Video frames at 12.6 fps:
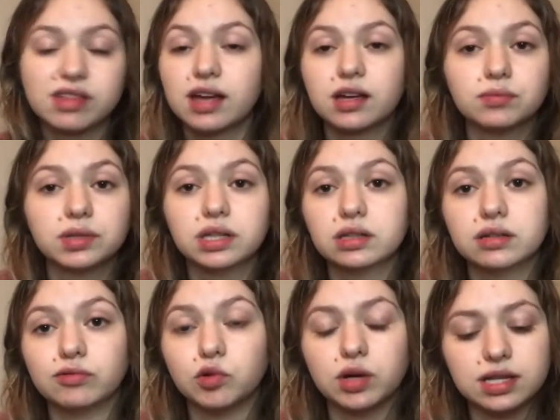I completely
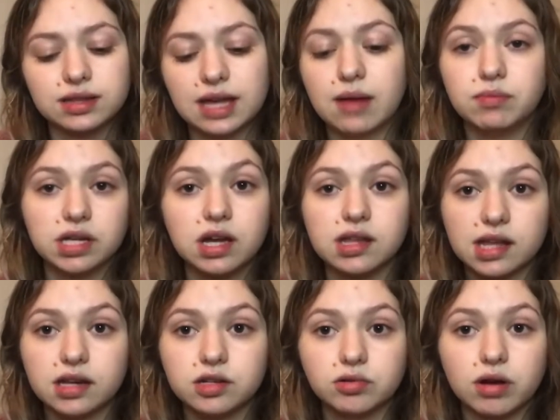avoided that because
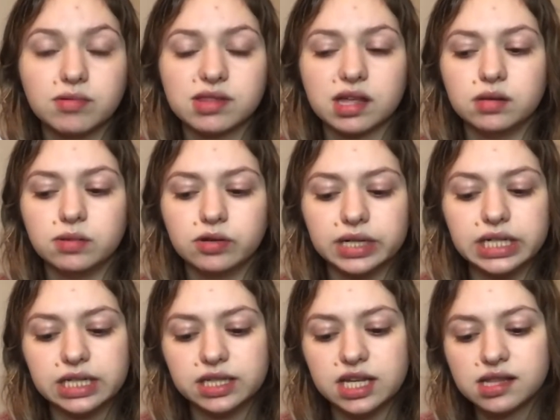I knew I was going to be
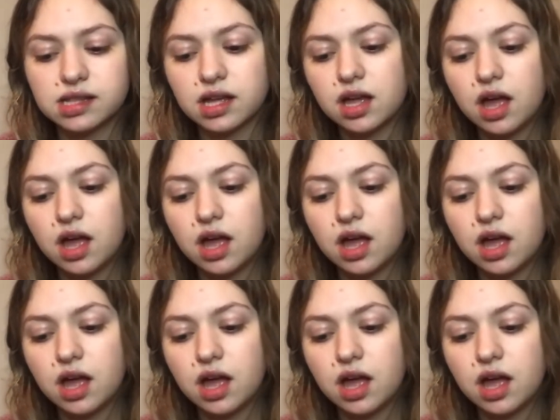reading this.